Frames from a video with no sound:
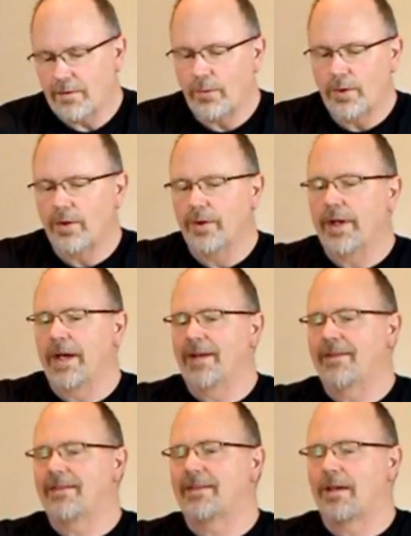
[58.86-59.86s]
a real
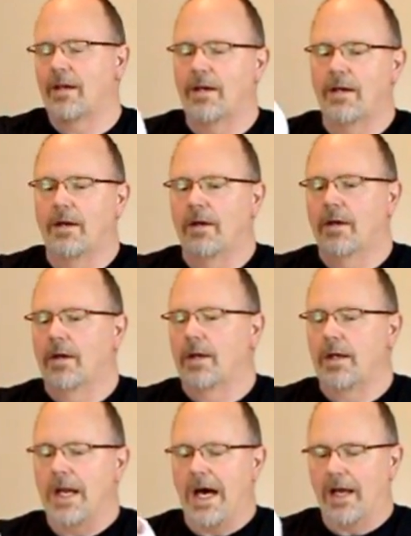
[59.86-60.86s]
nice
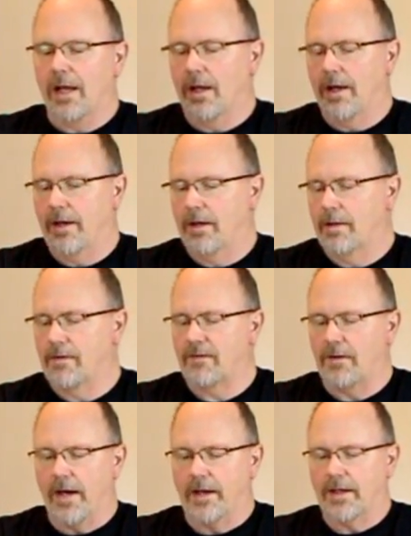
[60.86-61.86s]
nylon
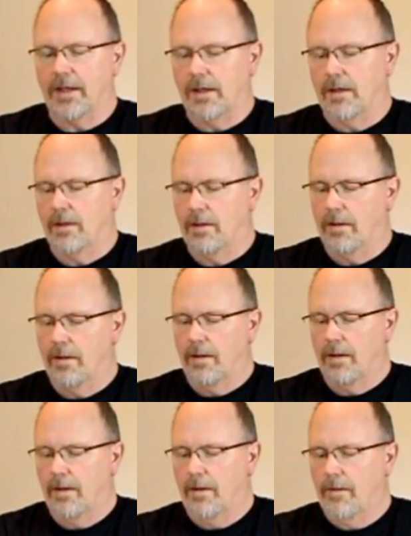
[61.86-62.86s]
stocking
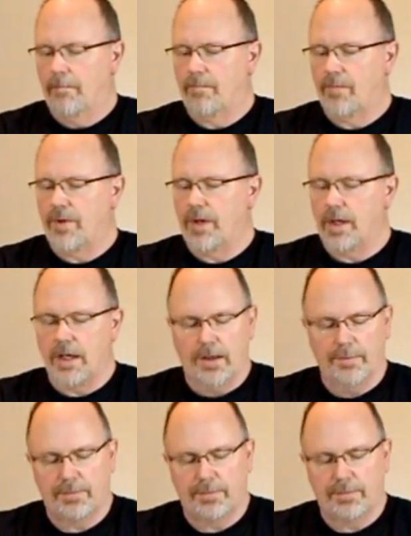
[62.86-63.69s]
that helps